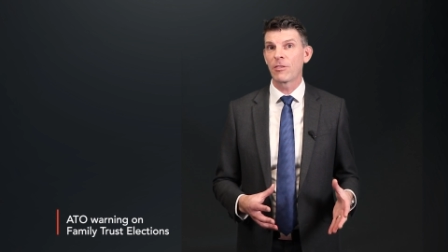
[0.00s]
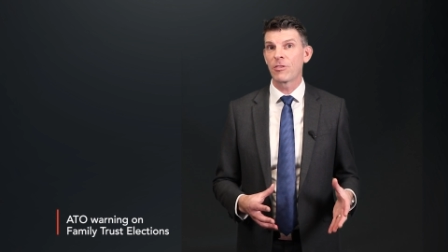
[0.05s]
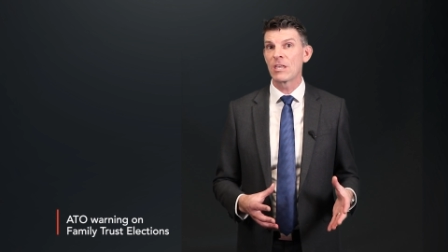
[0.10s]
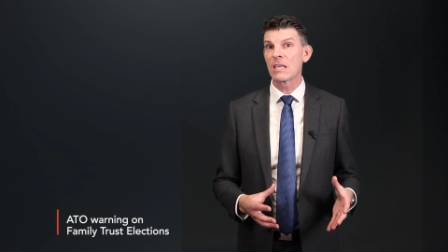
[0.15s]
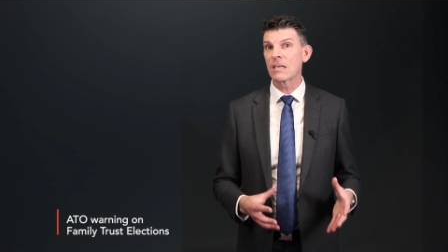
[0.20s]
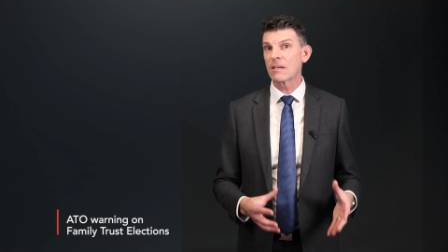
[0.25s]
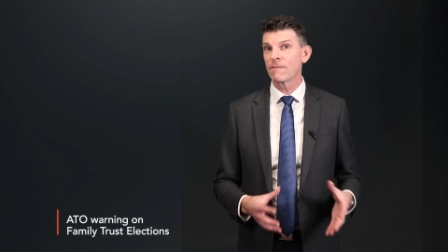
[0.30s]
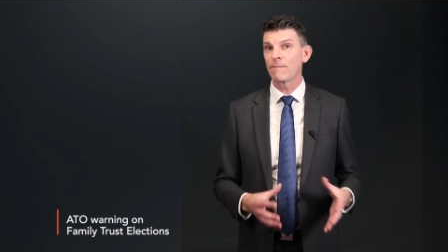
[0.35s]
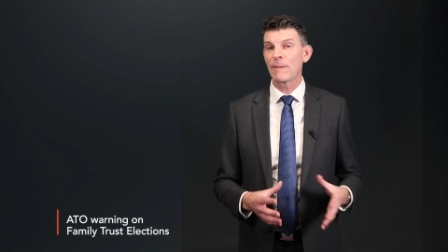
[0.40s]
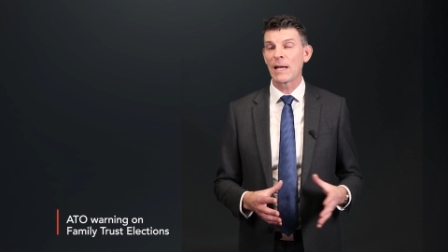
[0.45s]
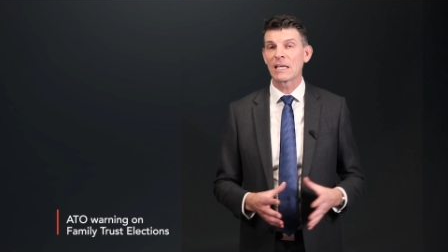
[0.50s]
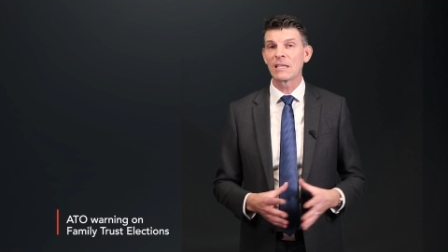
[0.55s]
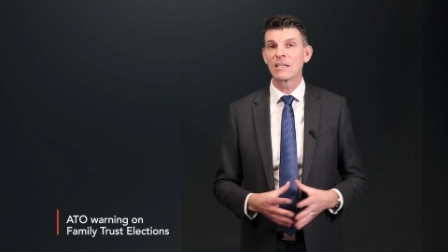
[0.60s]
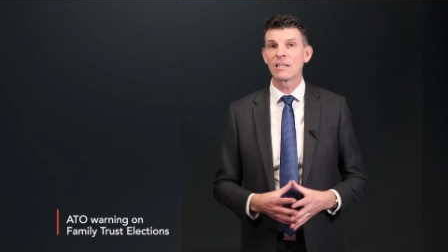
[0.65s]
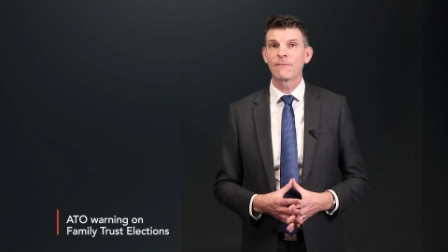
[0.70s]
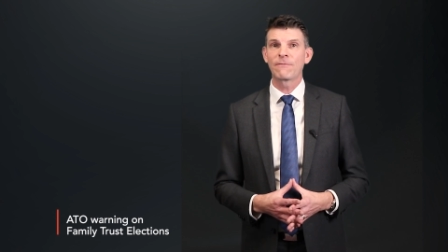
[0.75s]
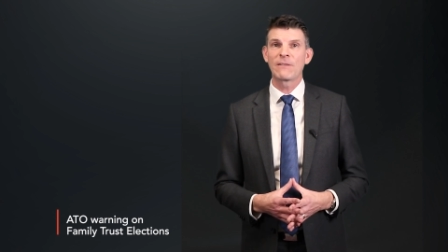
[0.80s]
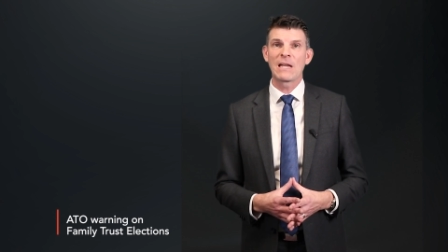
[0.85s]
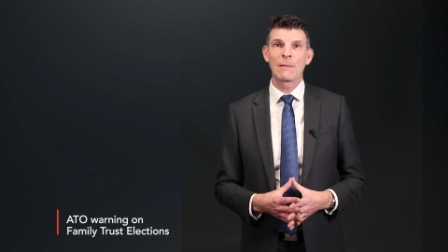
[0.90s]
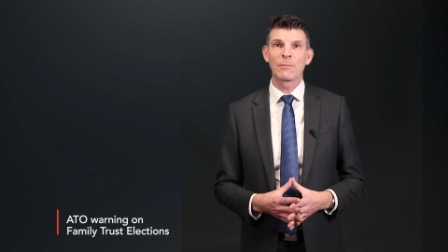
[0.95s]
think of
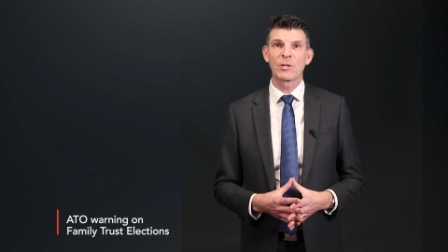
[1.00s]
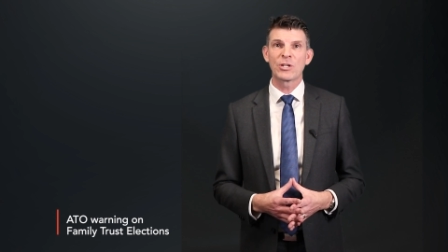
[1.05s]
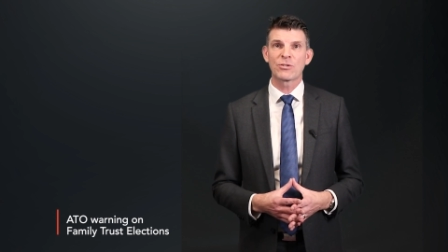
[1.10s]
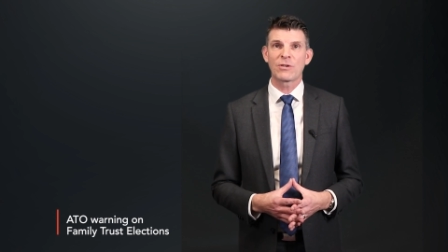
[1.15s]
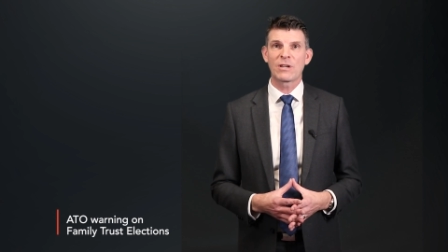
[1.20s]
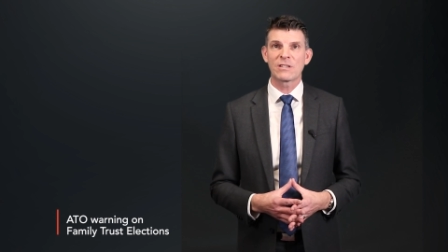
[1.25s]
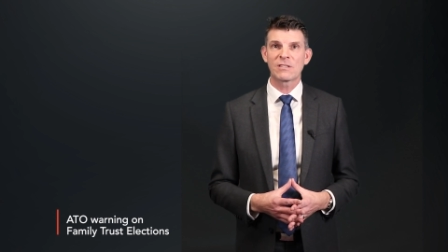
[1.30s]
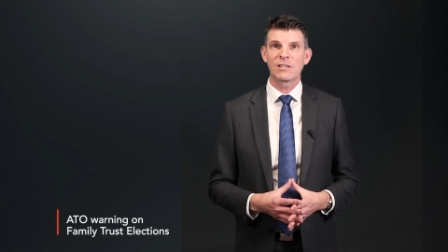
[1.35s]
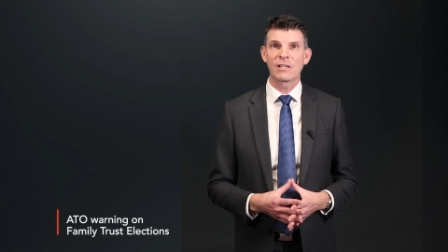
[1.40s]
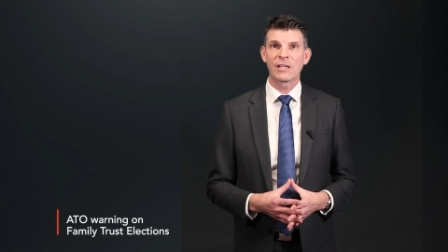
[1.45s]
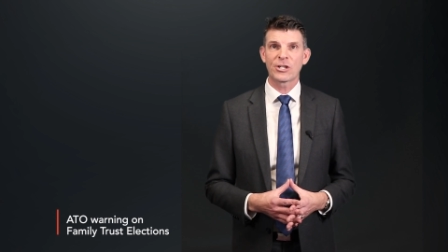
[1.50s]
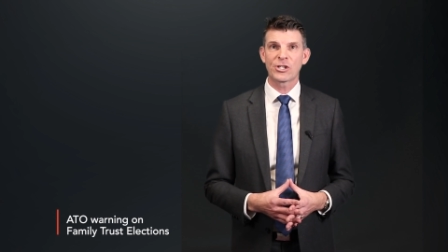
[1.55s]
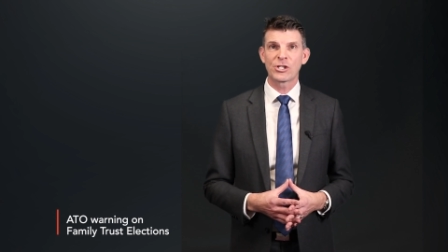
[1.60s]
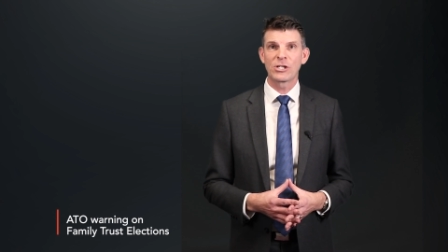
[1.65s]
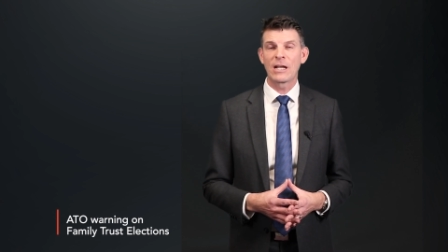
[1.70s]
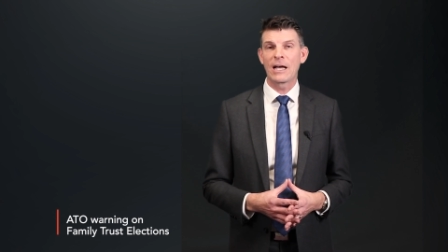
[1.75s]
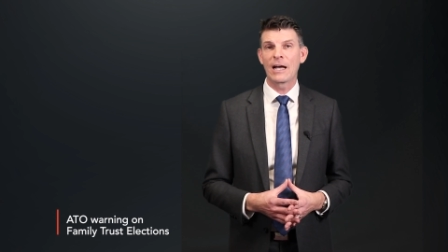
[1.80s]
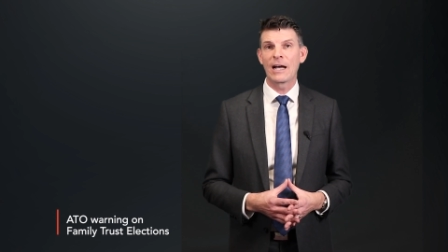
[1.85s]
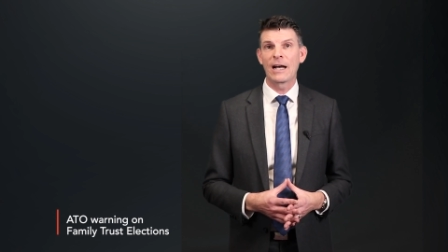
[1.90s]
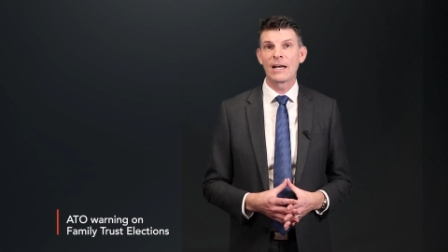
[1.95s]
making a family trust
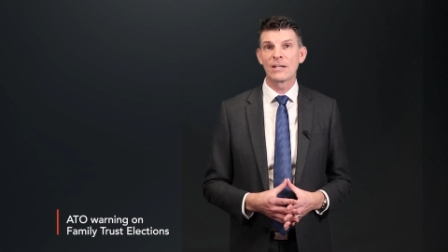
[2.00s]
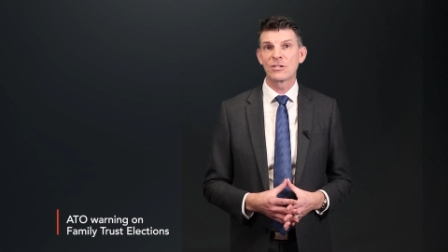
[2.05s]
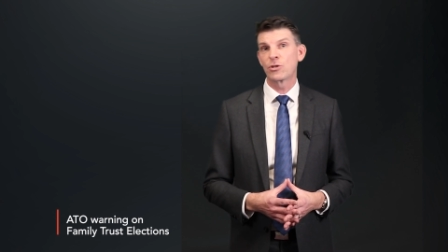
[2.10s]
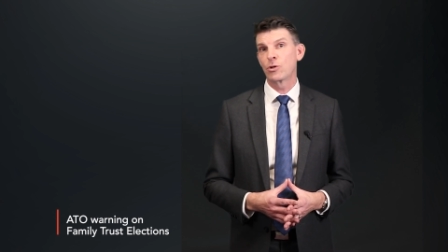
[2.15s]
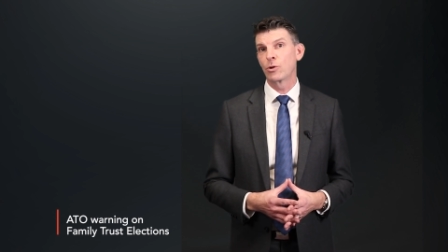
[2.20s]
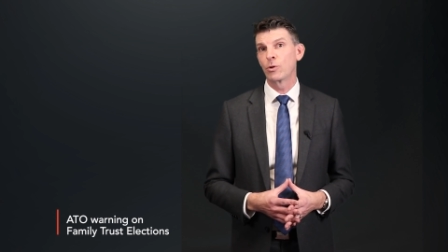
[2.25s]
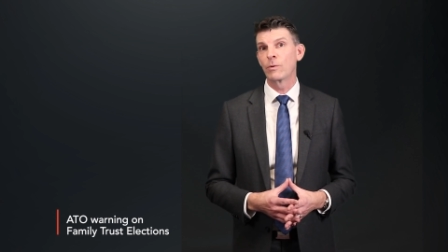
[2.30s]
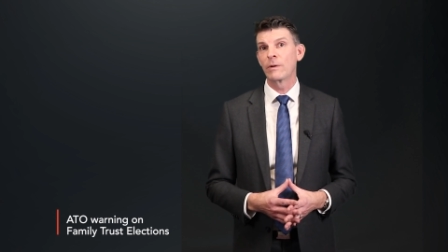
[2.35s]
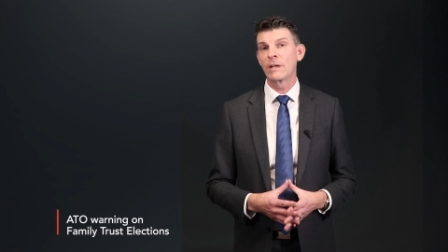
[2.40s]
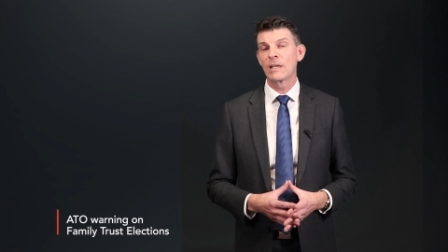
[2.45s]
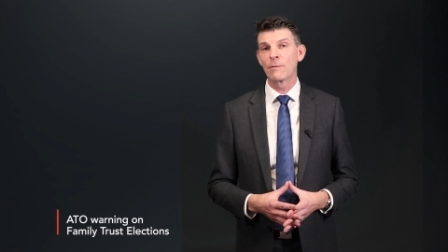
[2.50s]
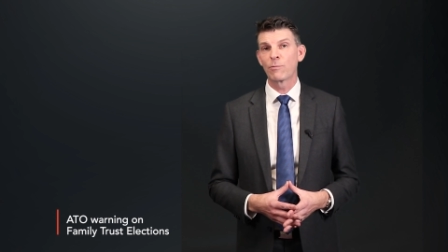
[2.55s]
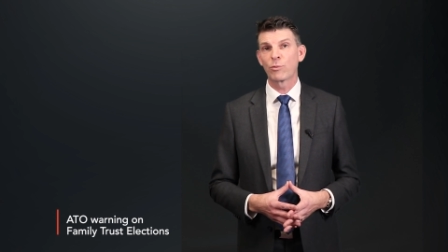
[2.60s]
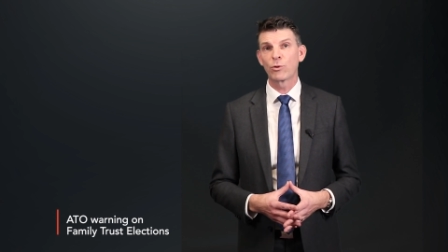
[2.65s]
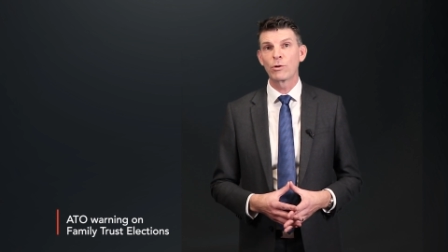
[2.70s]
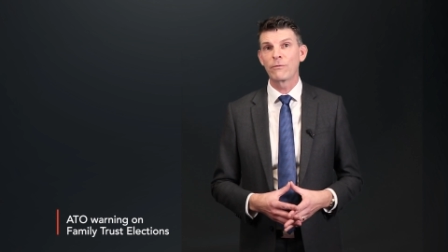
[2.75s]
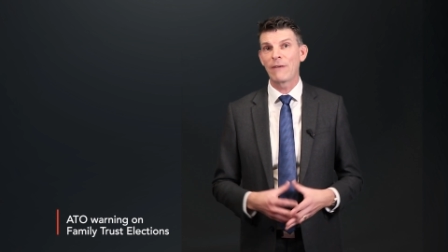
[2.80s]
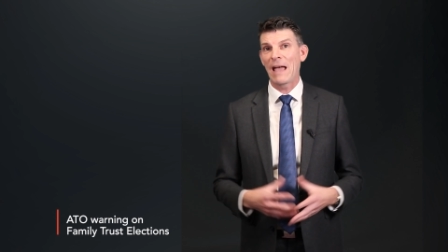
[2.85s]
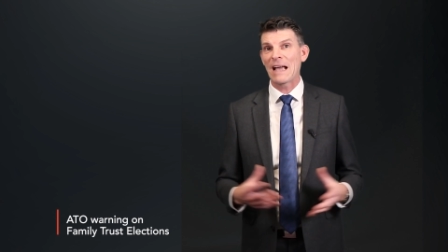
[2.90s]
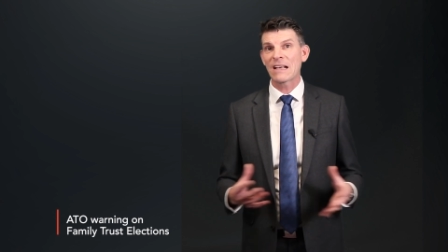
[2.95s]
election are to
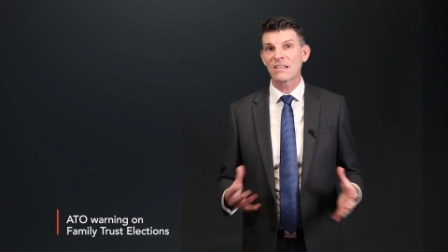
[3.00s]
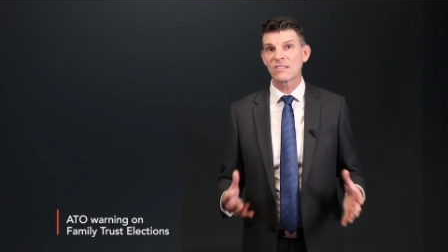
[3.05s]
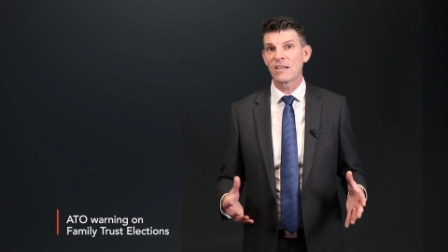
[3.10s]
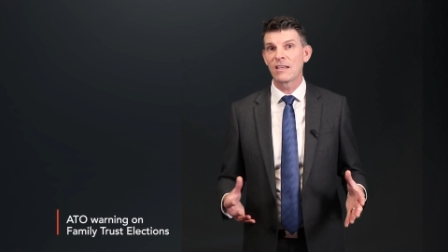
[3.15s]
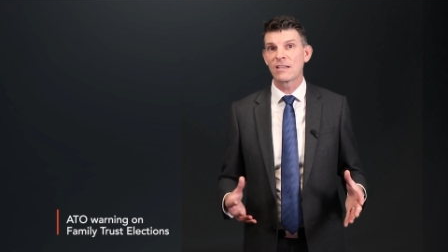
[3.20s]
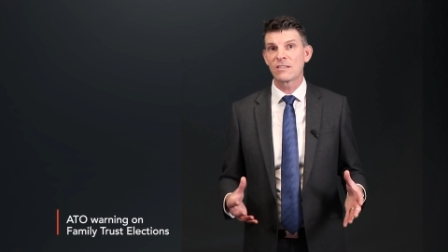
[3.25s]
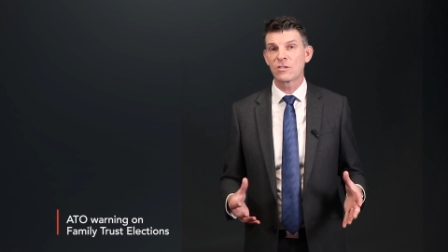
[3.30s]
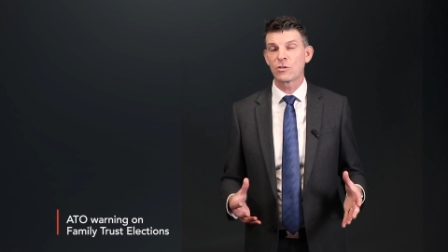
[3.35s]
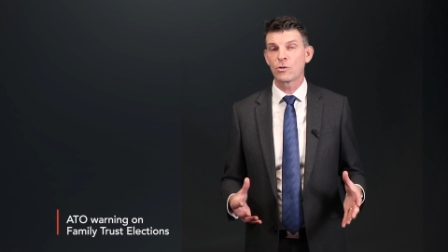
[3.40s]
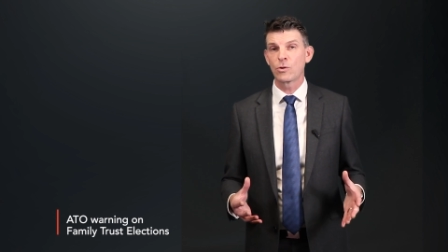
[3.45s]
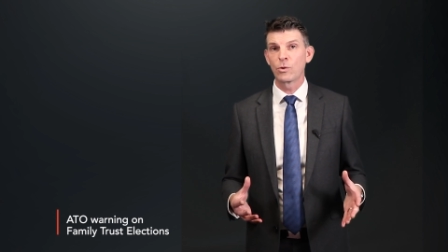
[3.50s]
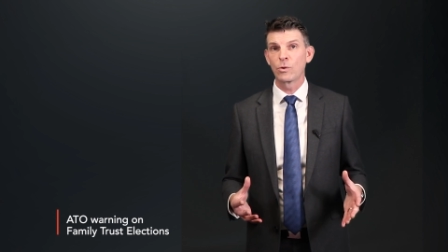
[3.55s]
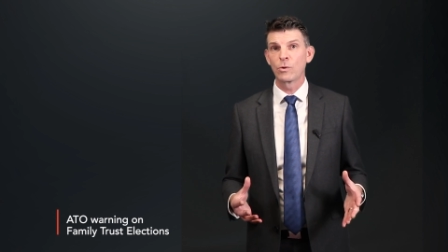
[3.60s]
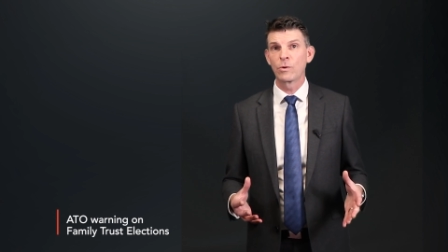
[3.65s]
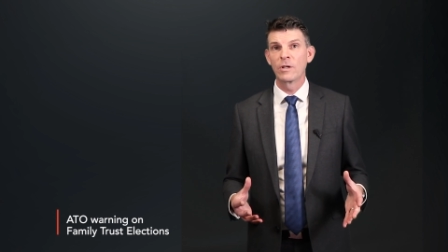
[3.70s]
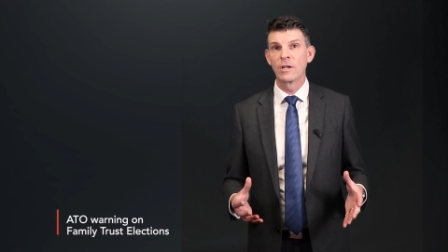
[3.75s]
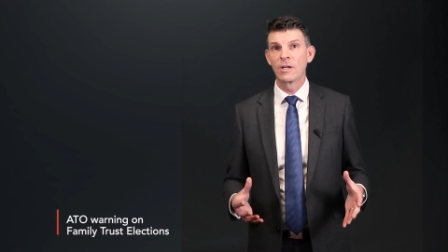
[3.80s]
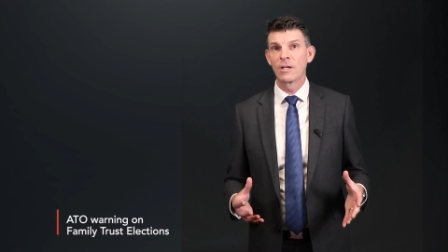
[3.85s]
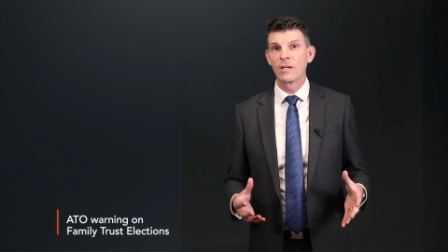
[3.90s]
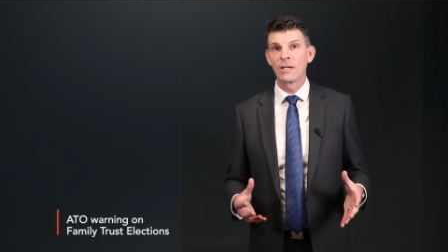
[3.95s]
improve access to